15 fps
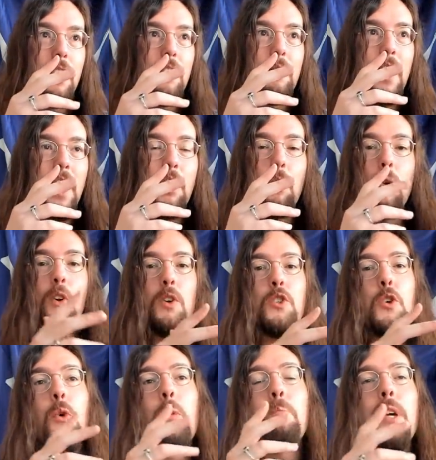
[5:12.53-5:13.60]
In order
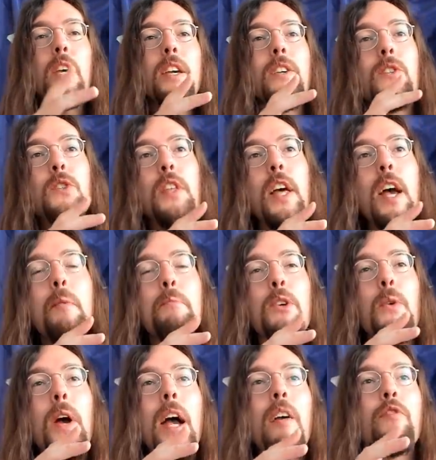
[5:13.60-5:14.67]
to appease them,
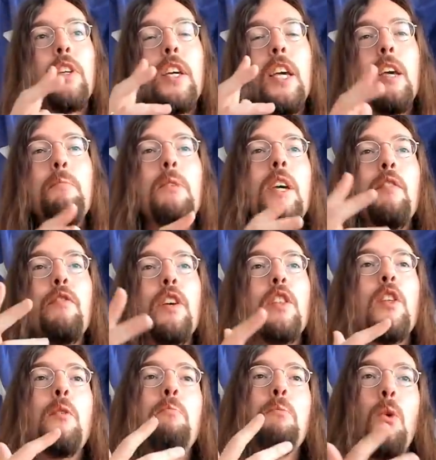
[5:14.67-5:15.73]
you have to keep giving
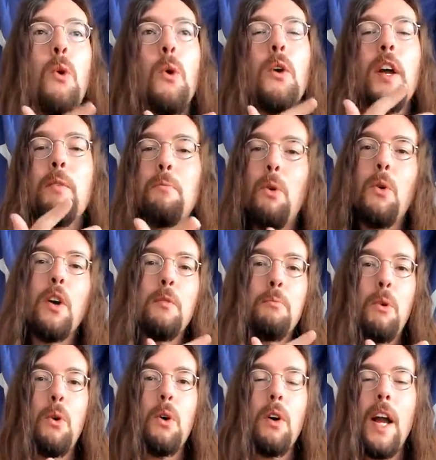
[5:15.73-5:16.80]
them more and more and
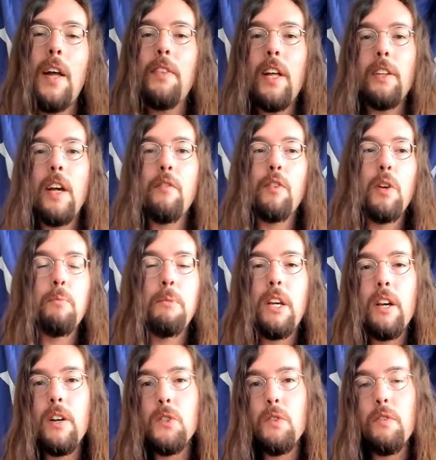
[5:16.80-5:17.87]
more, and they'll never,
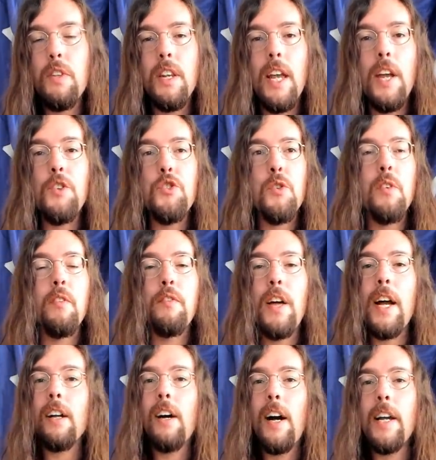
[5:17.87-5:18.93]
because of the nature of
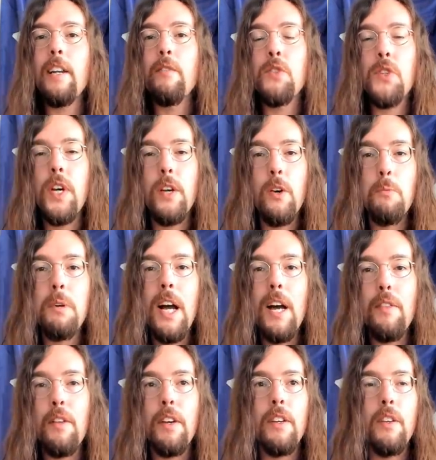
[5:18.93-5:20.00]
that kind of
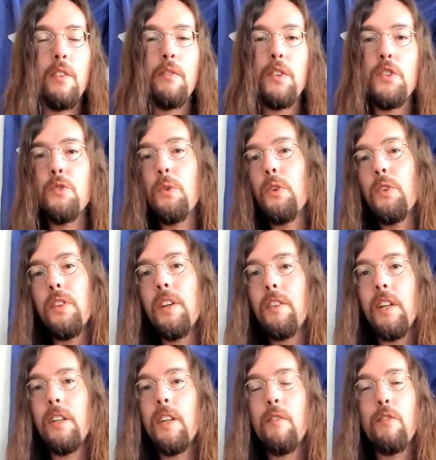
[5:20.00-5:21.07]
psychopathic individual,
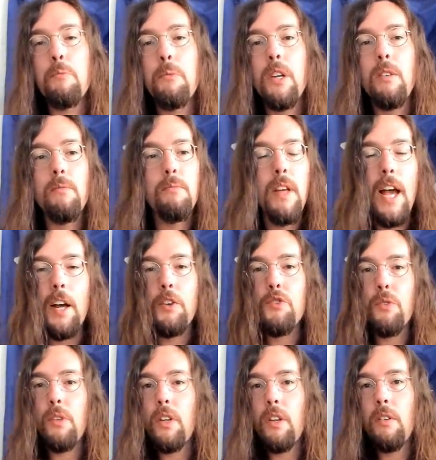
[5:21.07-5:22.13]
they'll never be
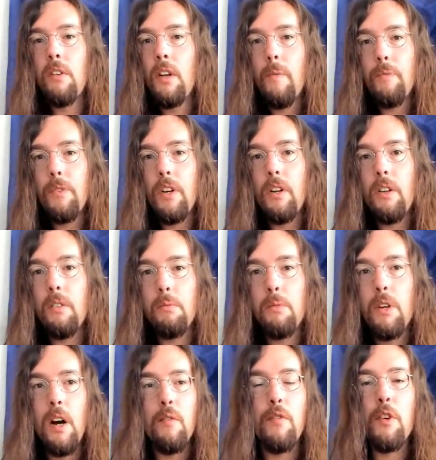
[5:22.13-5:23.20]
actually uh,
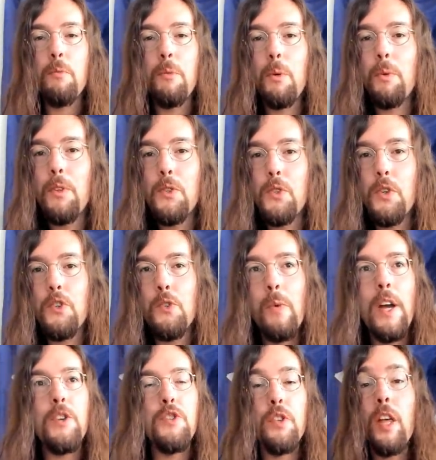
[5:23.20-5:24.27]
comfortable with the
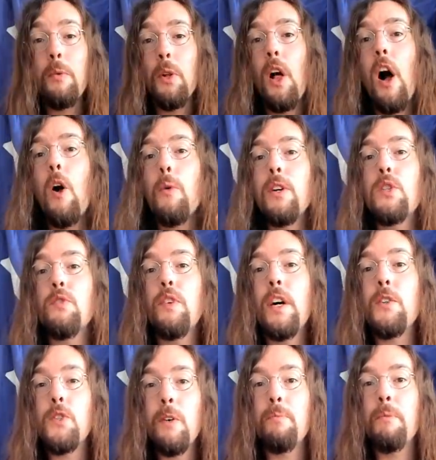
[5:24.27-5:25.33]
situation. They will always
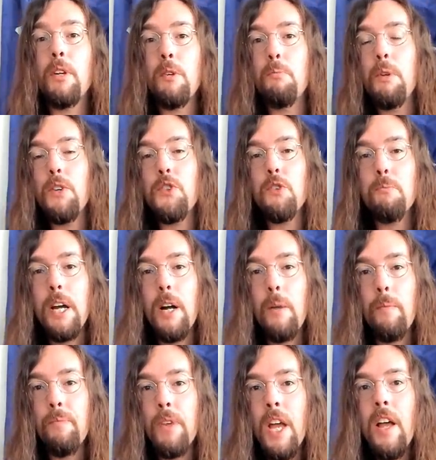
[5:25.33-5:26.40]
find something to bitch
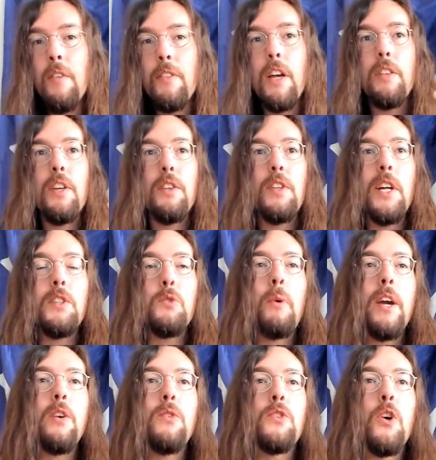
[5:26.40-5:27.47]
about. That's why
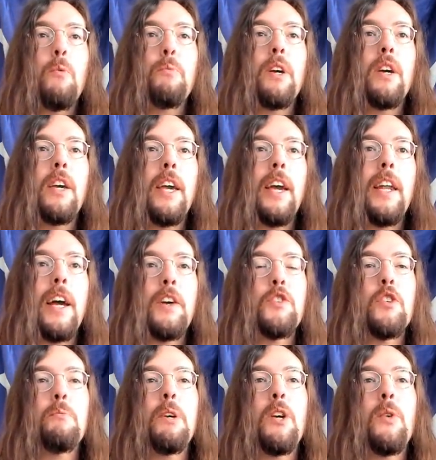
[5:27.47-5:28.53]
utopia can't
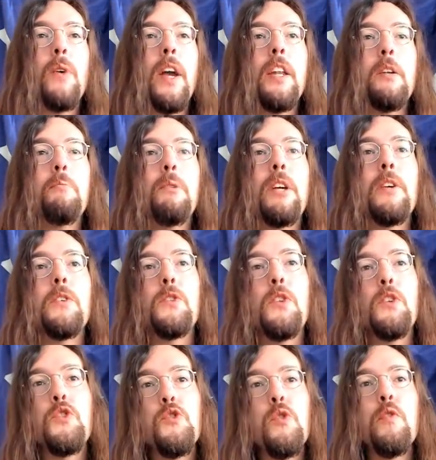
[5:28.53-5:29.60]
actually be created, because the
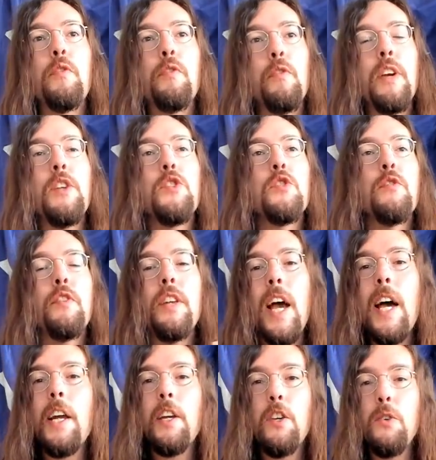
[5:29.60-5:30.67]
true fringe
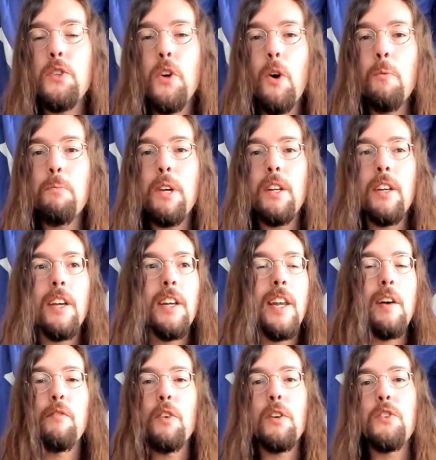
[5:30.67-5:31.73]
fanatic utopian can
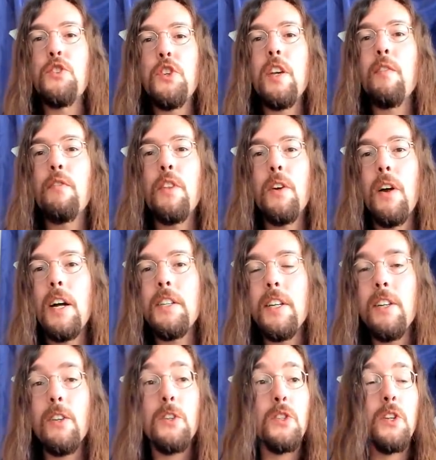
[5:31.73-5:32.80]
never achieve their
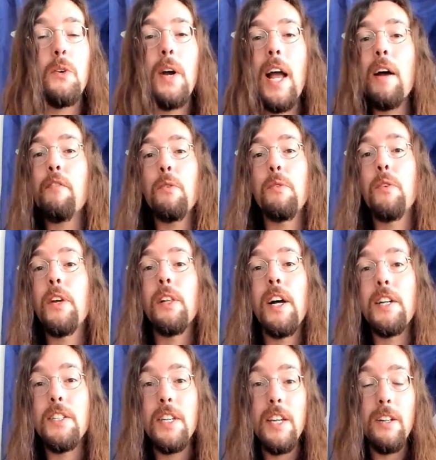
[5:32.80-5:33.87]
ideal because they don't have a real
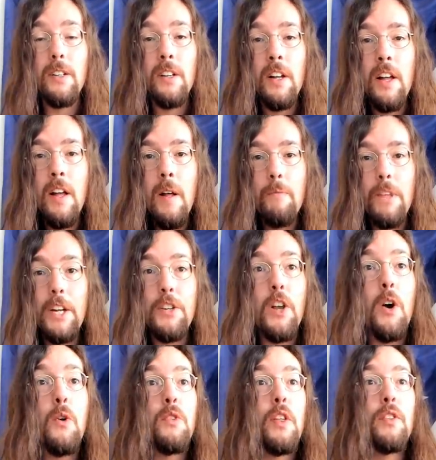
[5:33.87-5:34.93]
ideal. They
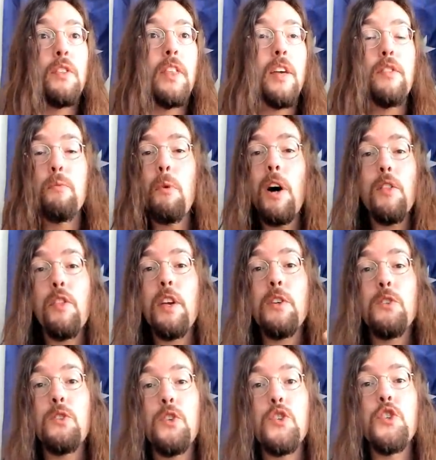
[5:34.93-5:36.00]
know that they want
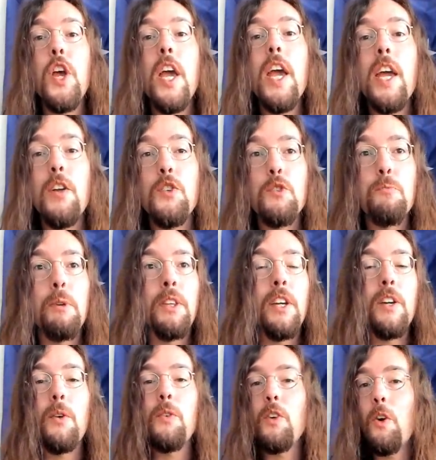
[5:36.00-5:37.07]
things to change, but they
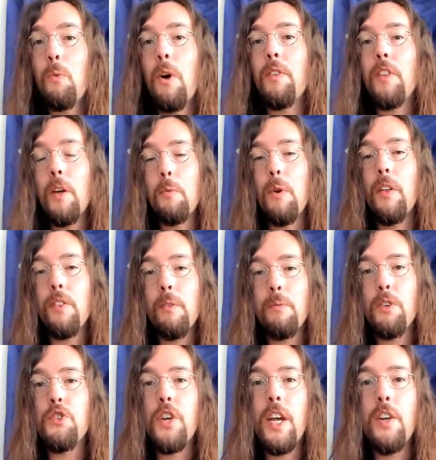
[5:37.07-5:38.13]
don't know what they want them to
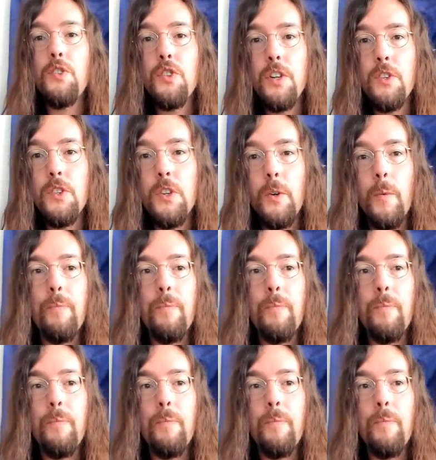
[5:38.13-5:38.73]
change into,